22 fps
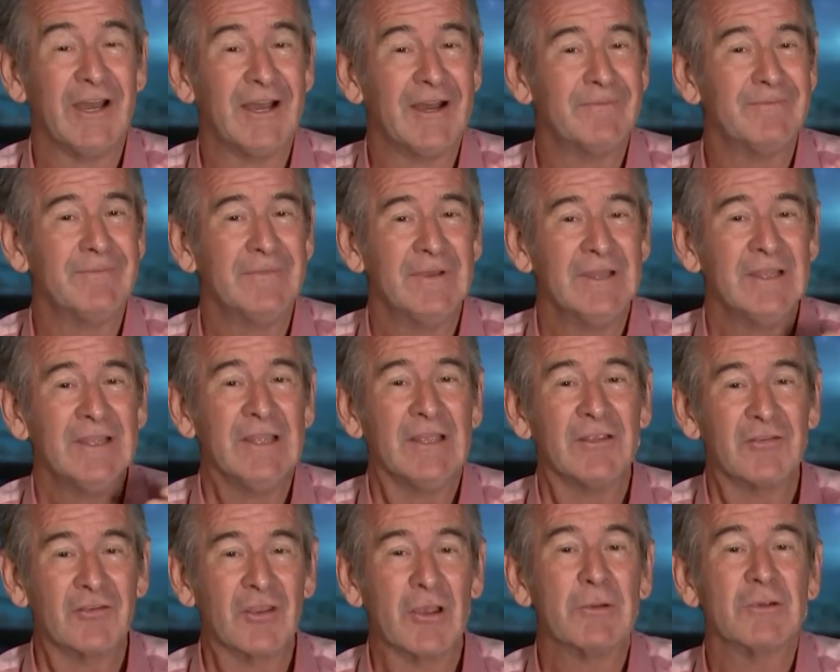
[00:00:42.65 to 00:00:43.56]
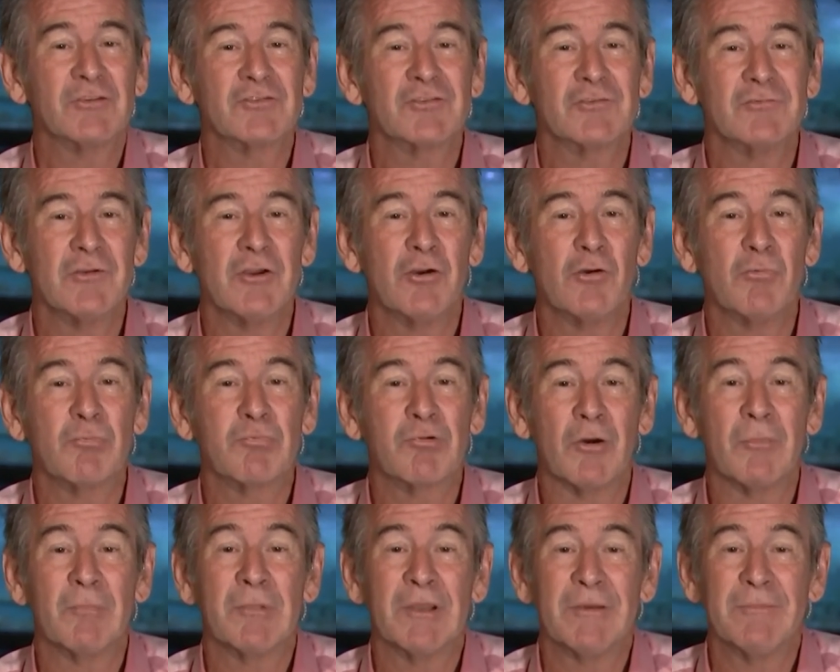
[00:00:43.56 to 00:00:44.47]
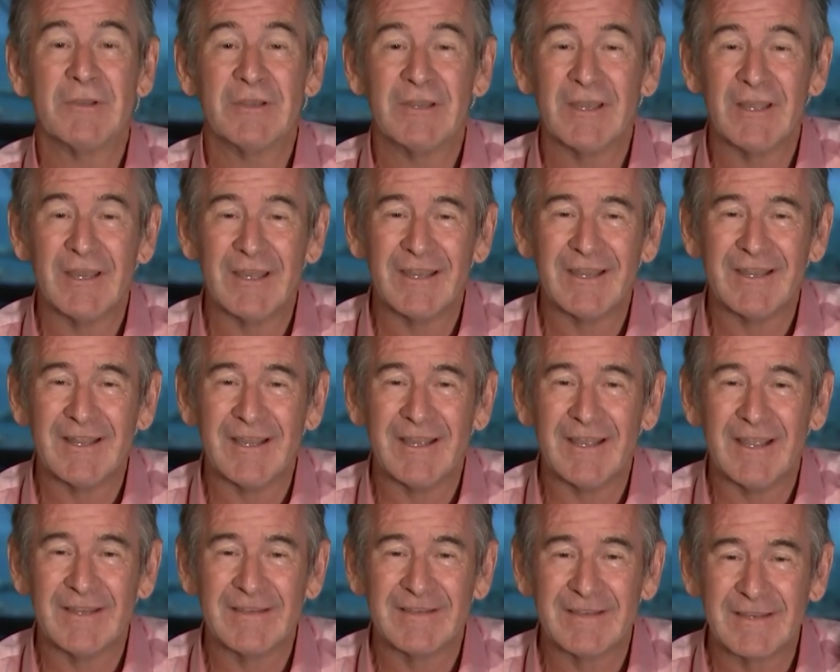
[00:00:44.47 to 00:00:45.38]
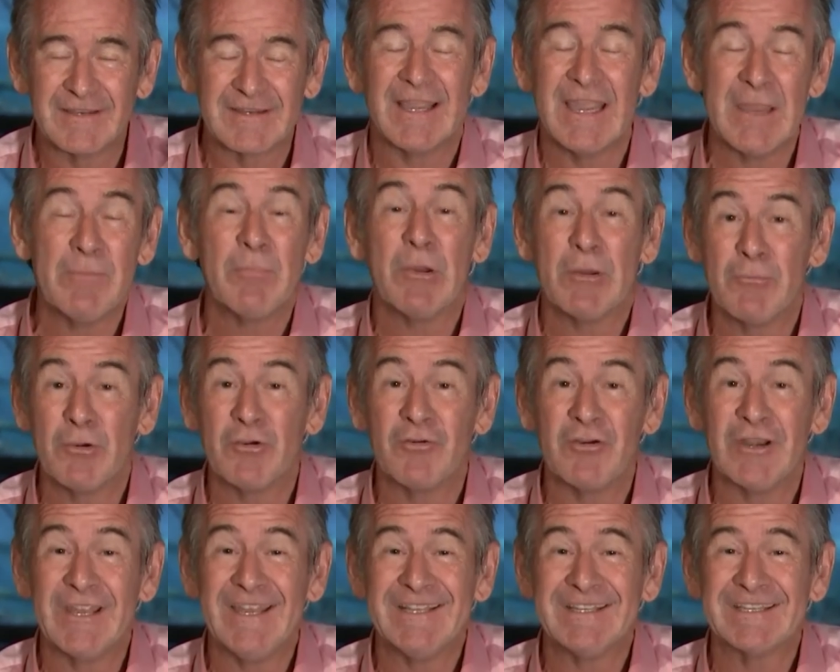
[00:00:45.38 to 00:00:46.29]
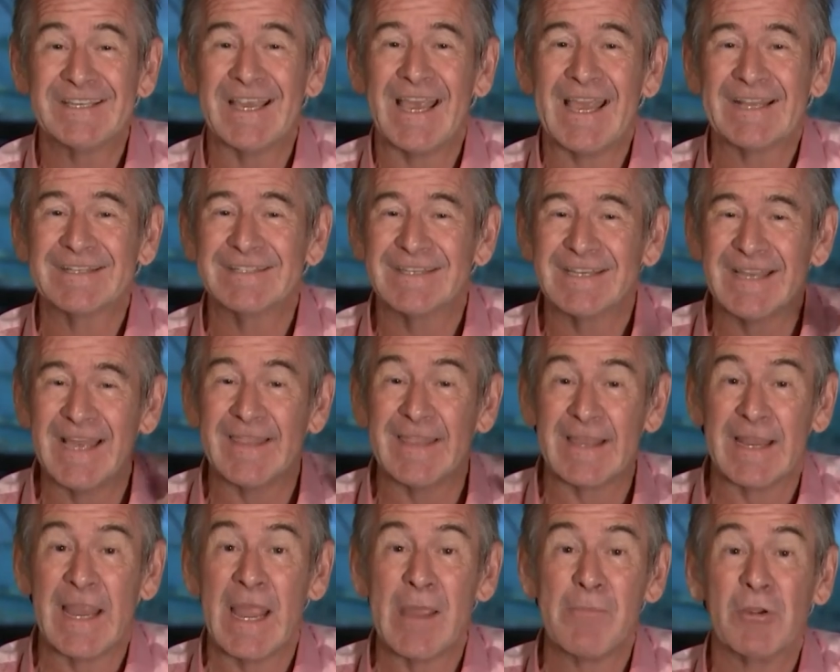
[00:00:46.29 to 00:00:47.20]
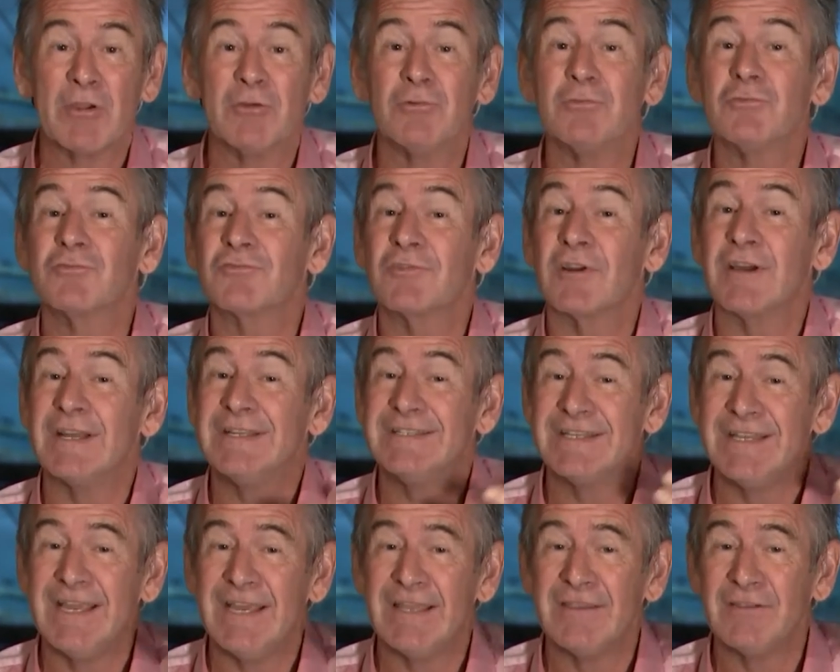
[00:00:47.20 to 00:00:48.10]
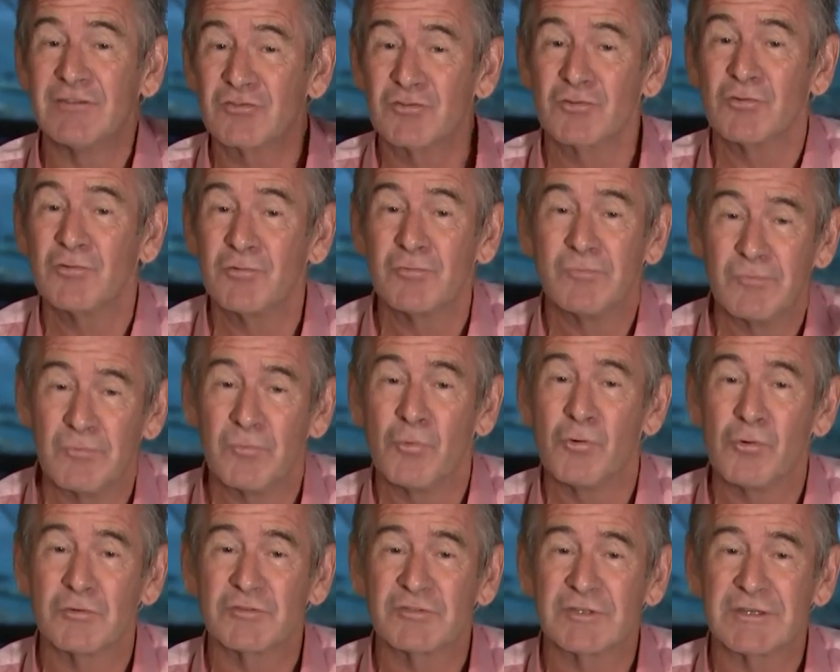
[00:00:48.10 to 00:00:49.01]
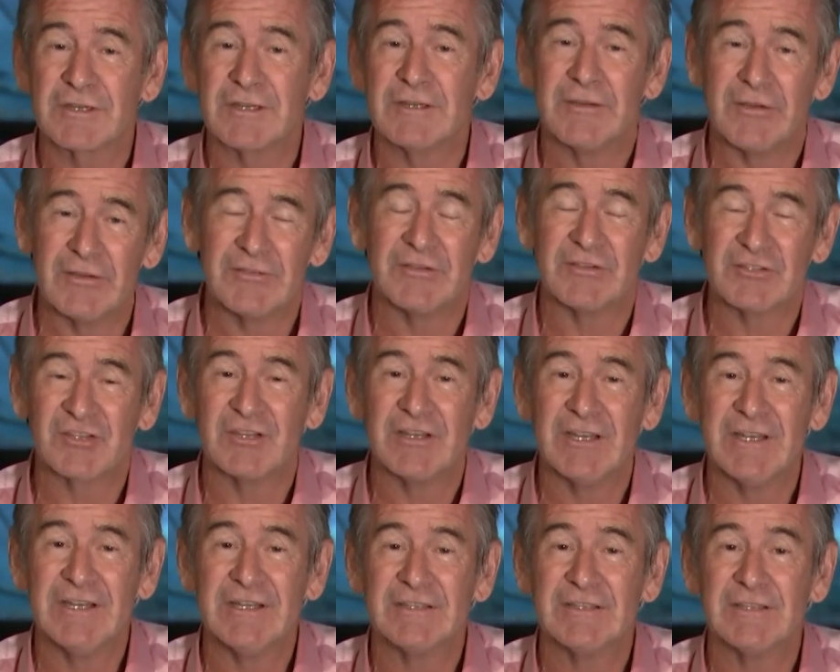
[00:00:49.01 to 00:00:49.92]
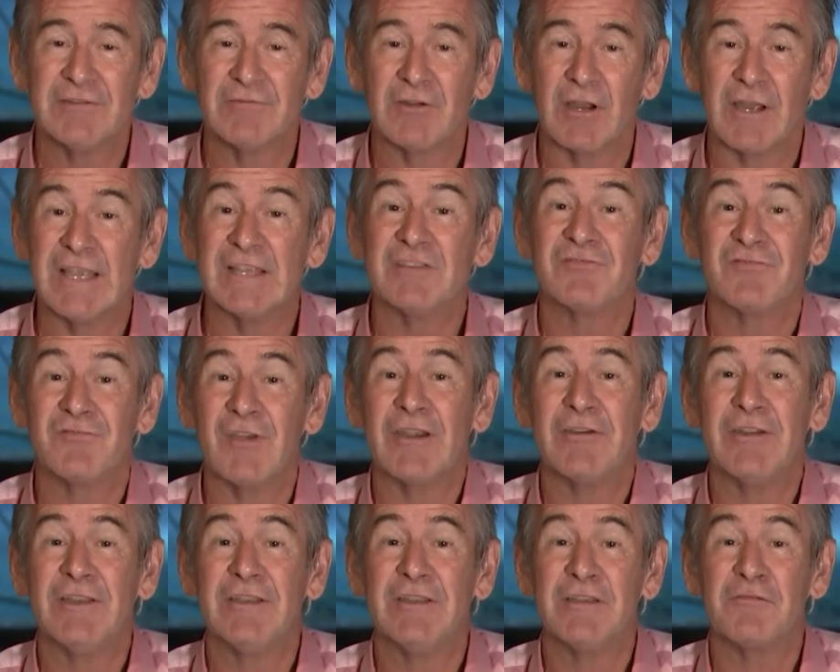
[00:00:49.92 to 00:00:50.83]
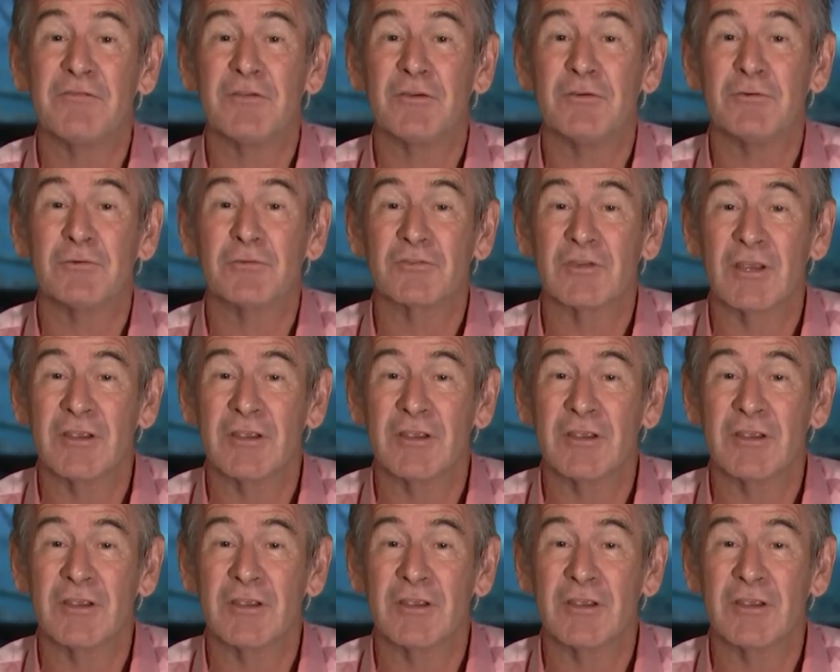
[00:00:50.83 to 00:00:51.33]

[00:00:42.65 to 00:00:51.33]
Um, so it's a real problem. And, and, and to keep a marine tank, to get the chemicals right, to get the salt water, the salinity right, is very difficult.